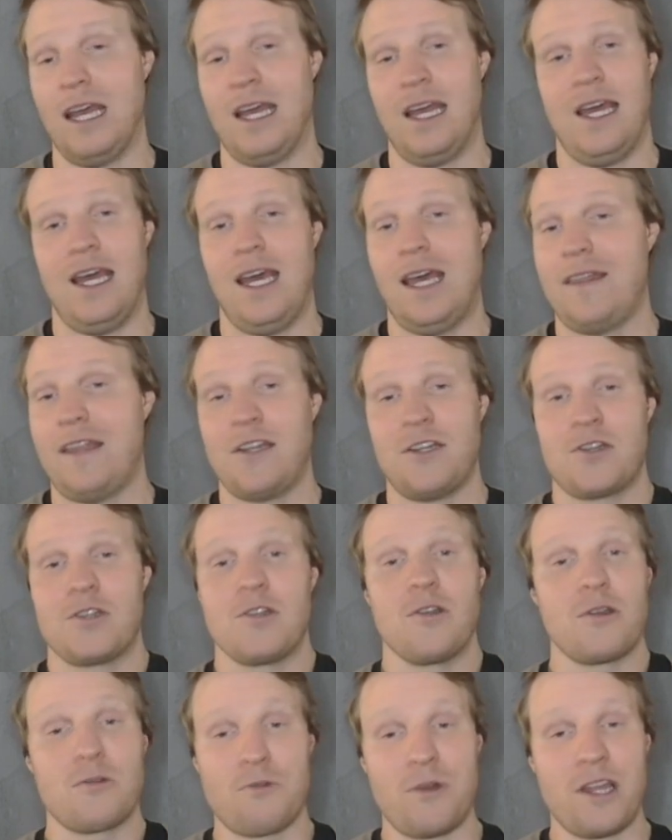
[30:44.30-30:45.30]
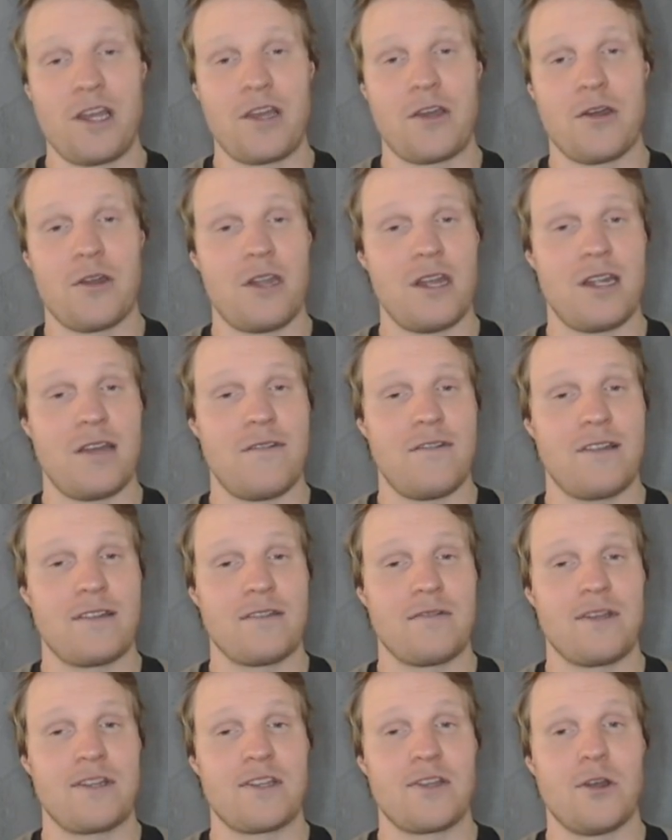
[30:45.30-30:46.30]
and they just look really good and
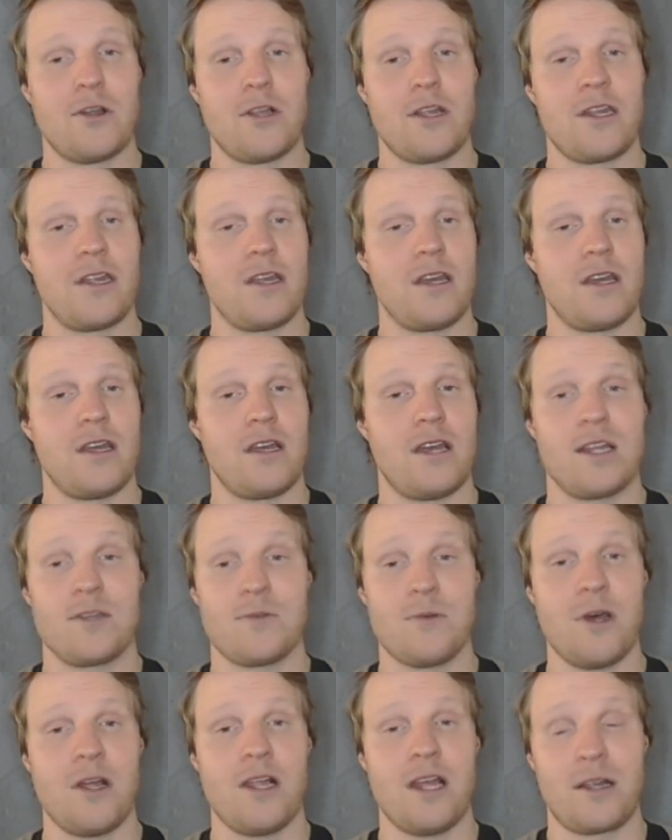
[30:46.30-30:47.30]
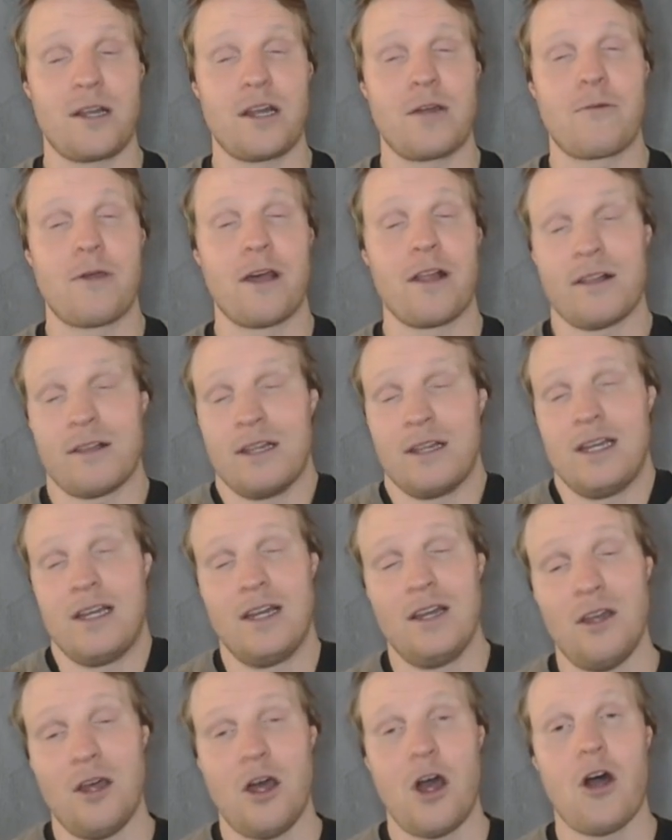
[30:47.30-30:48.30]
defensively solid as well. And Gabriel,
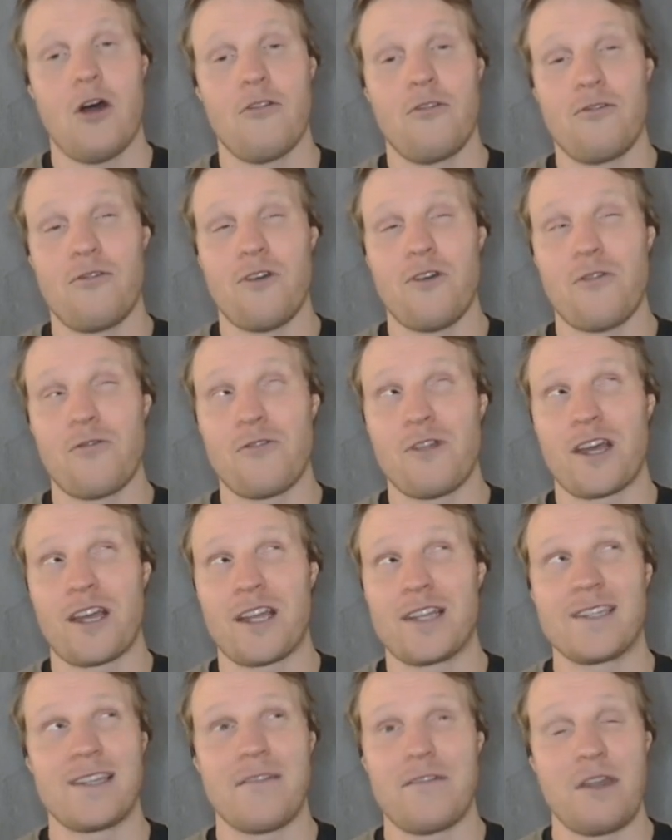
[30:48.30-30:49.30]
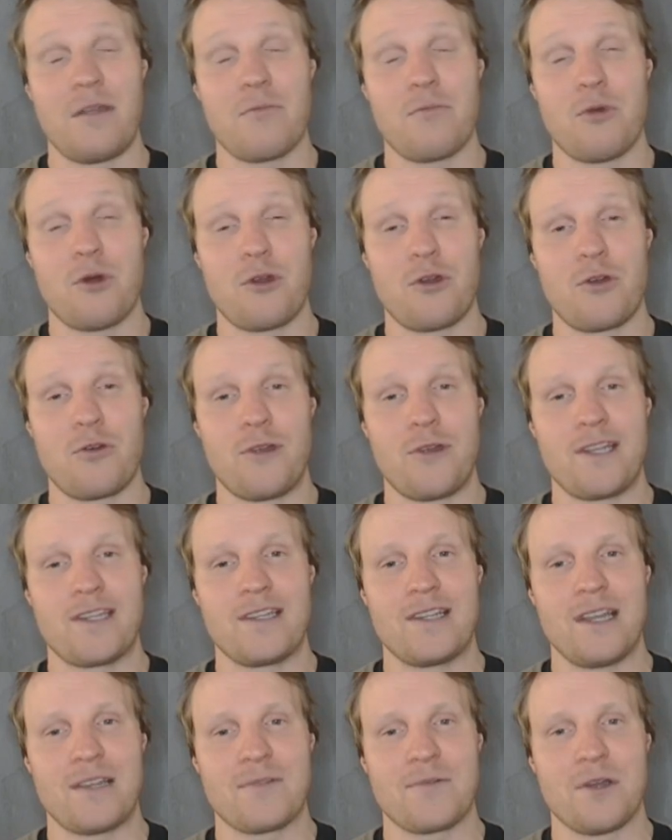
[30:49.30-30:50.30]
off of like a 17-pointer
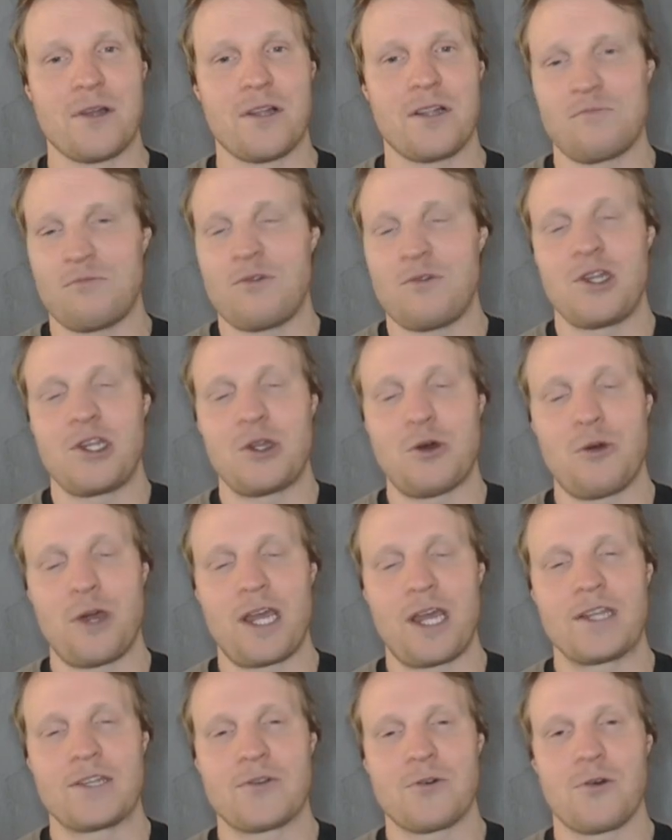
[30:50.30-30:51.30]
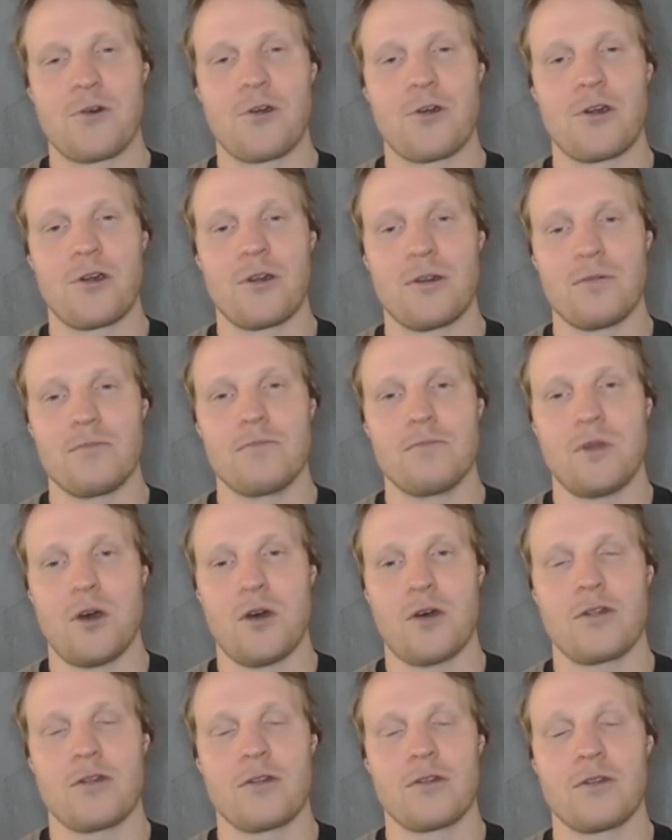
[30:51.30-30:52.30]
recently as well, we know he can score
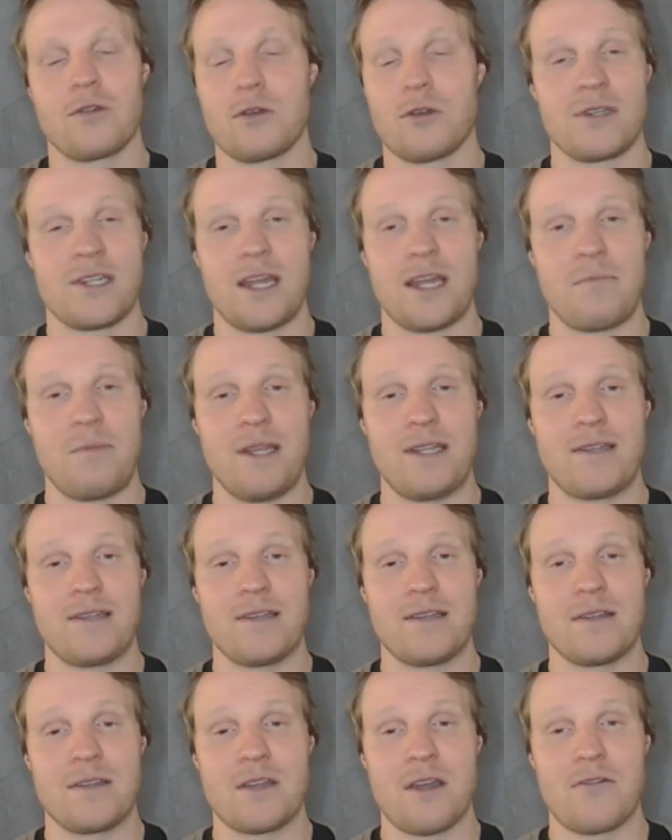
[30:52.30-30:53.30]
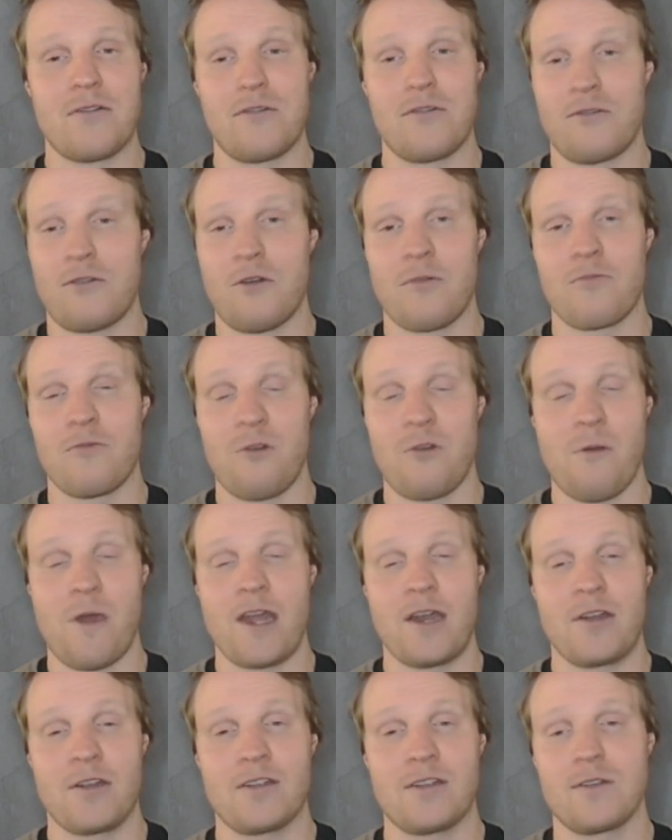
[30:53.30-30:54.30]
on set pieces and stuff from
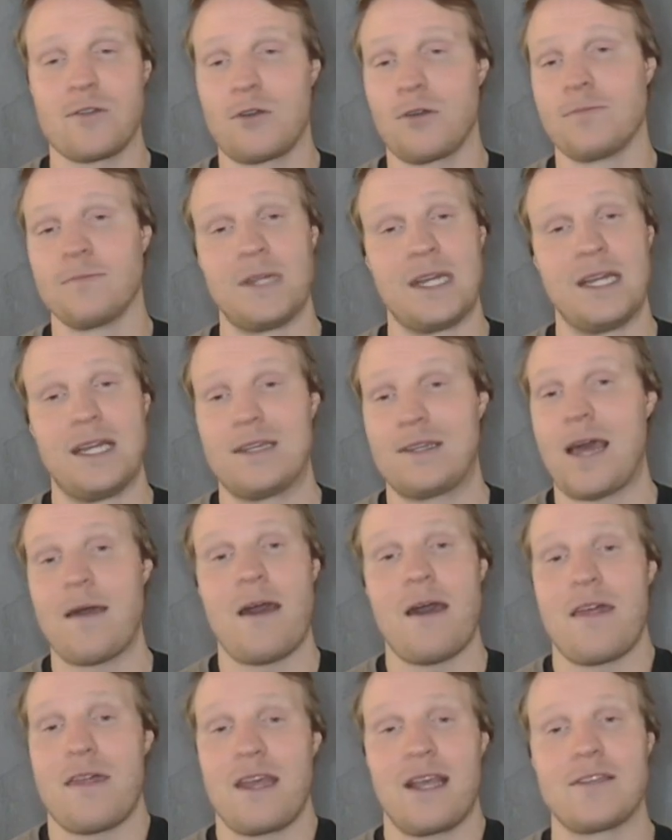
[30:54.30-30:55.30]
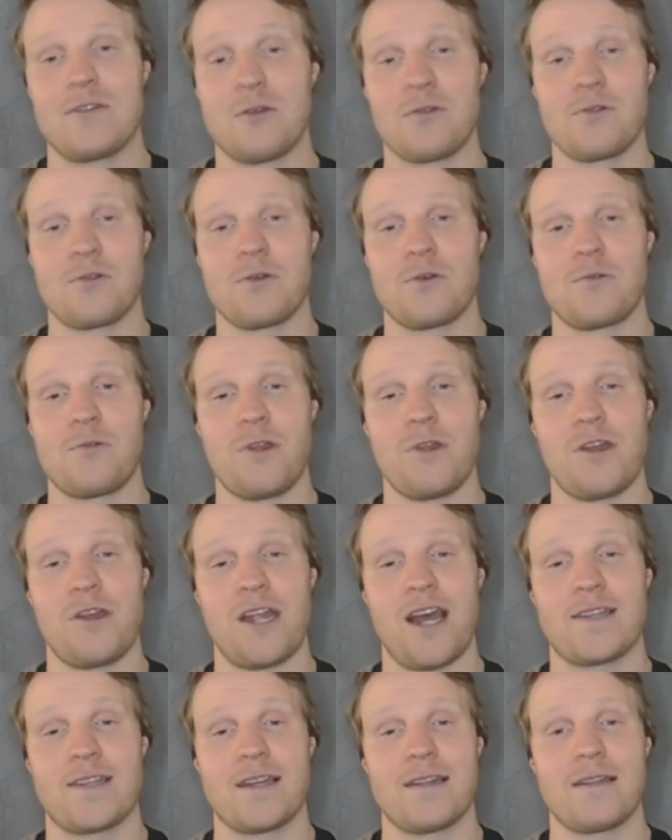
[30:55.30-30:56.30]
headers, so yeah, I think he's also a really good
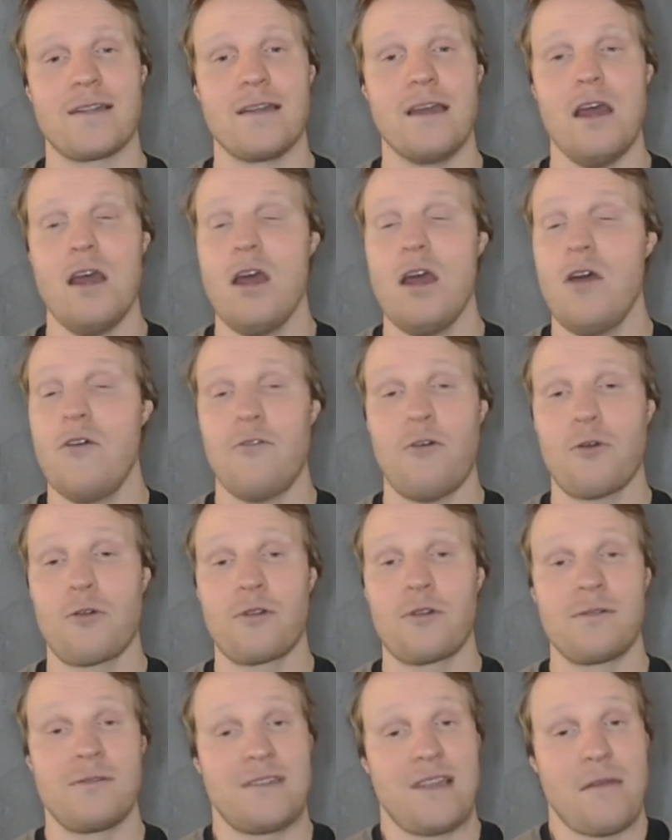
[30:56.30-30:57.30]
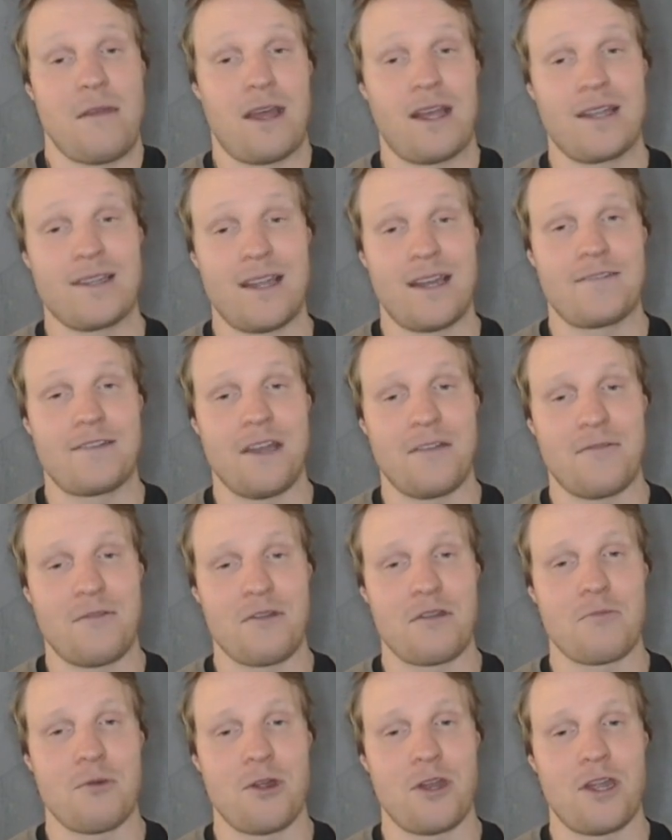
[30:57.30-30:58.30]
asset. Foden, same thing as I said with
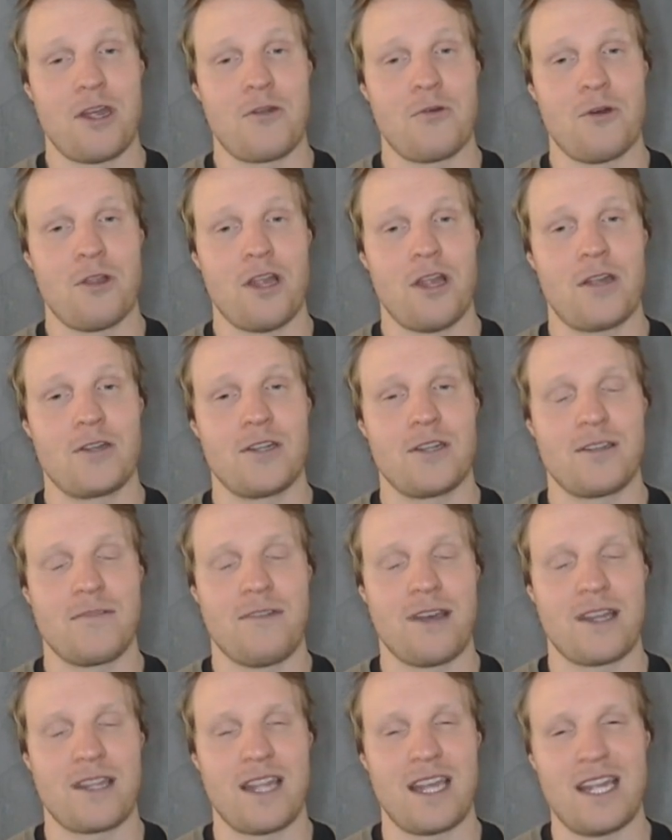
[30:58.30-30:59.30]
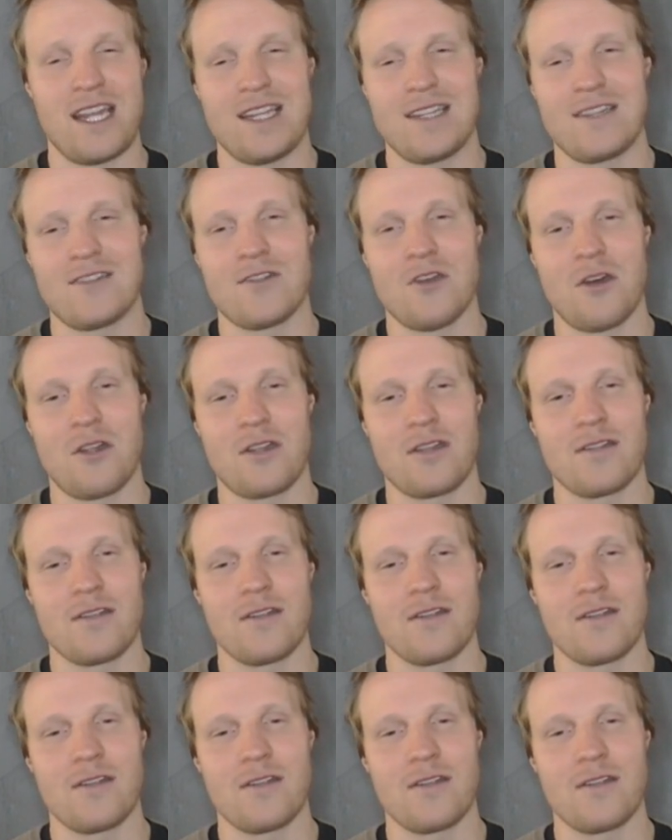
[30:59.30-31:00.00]
De Bruyne and Haaland, just the fact that he's not